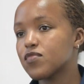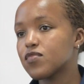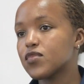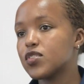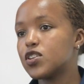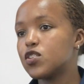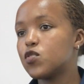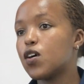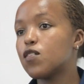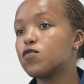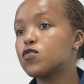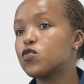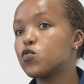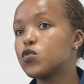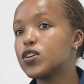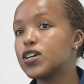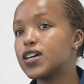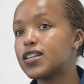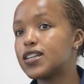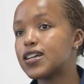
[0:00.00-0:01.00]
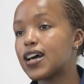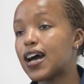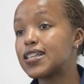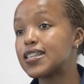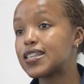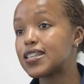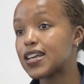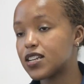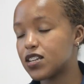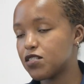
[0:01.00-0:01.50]
you have to get a
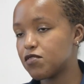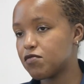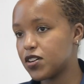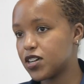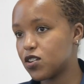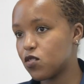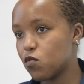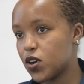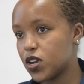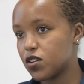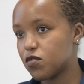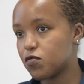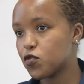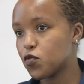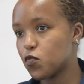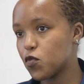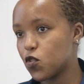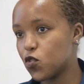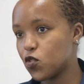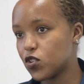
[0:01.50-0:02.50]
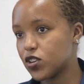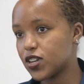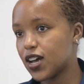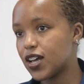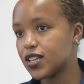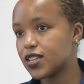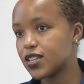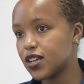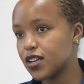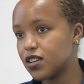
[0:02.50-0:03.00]
certified one from court,
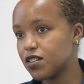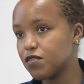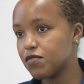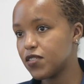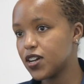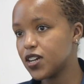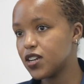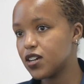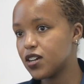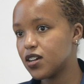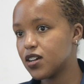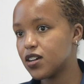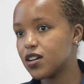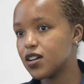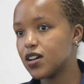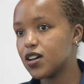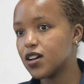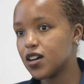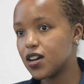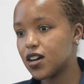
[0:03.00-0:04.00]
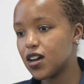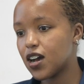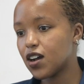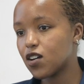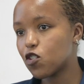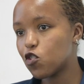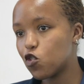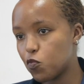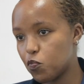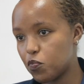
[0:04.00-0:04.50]
a certified
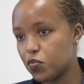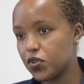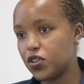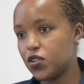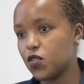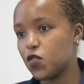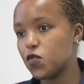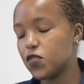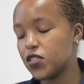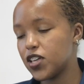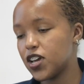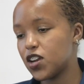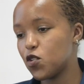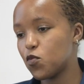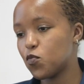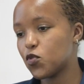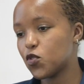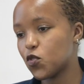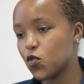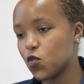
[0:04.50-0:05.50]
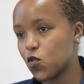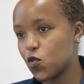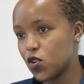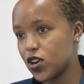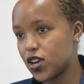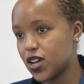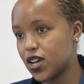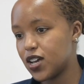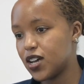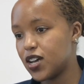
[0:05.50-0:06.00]
copy of the adoption
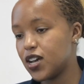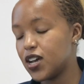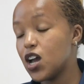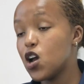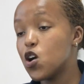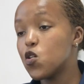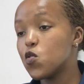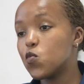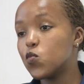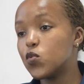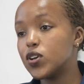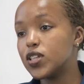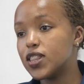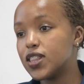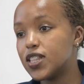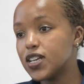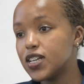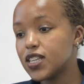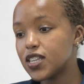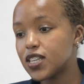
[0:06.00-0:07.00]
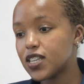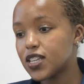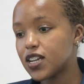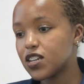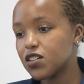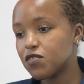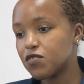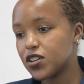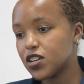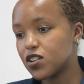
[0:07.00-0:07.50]
order. With this
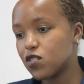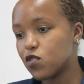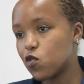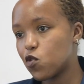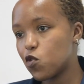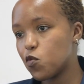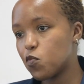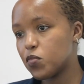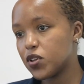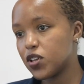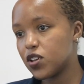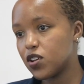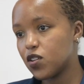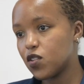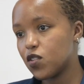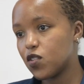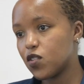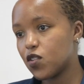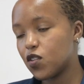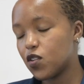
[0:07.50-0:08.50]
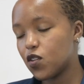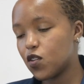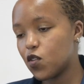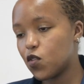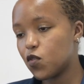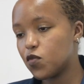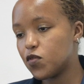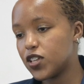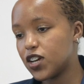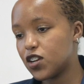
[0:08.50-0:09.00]
certified copy
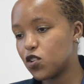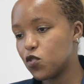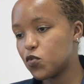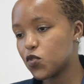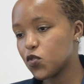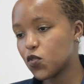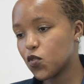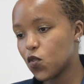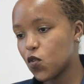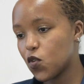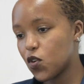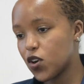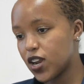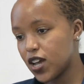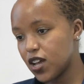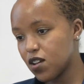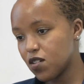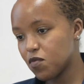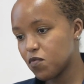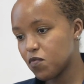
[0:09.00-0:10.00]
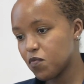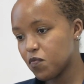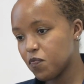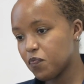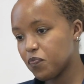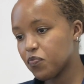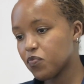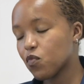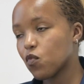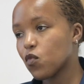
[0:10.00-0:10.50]
of the adoption order,
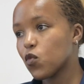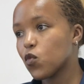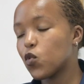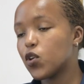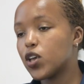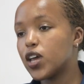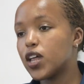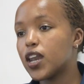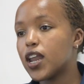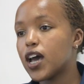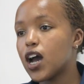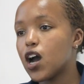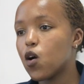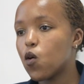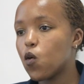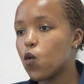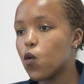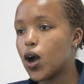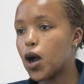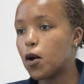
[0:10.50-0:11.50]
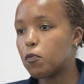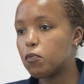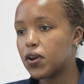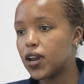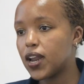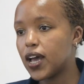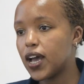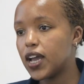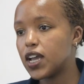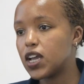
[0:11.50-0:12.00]
you can now
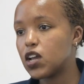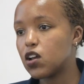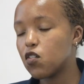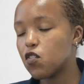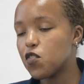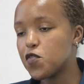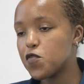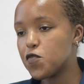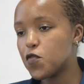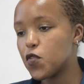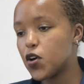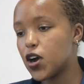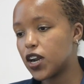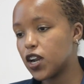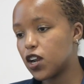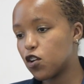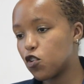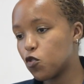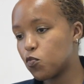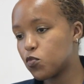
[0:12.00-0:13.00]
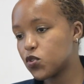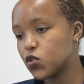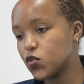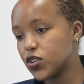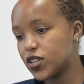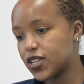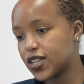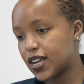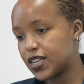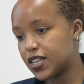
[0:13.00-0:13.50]
apply for an adoption
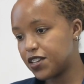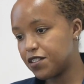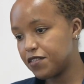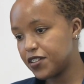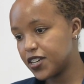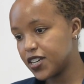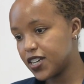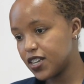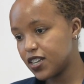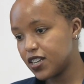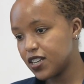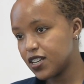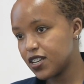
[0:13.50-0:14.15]
certificate.